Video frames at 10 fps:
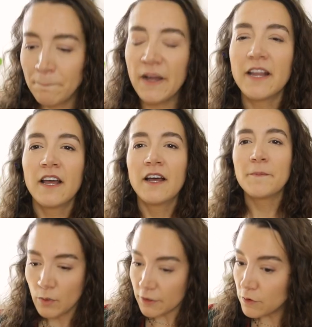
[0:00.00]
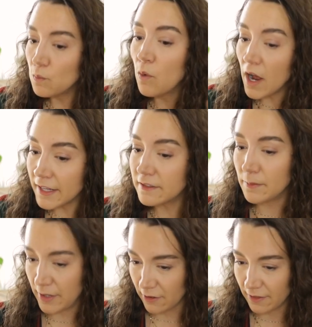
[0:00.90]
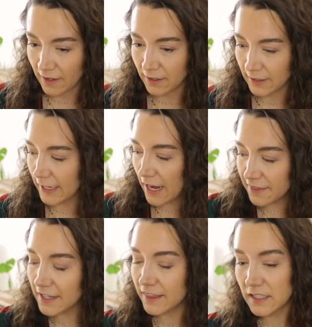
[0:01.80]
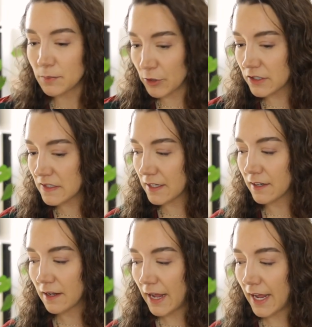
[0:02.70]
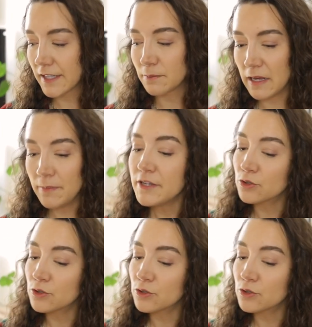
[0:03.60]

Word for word: But what if you want it to be your thing? Like, I think this person has maybe